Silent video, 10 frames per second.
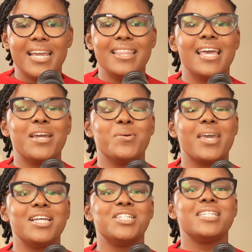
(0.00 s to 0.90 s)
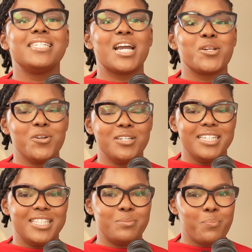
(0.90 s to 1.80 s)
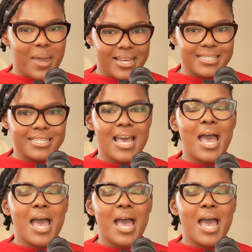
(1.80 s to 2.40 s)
in the education technology space.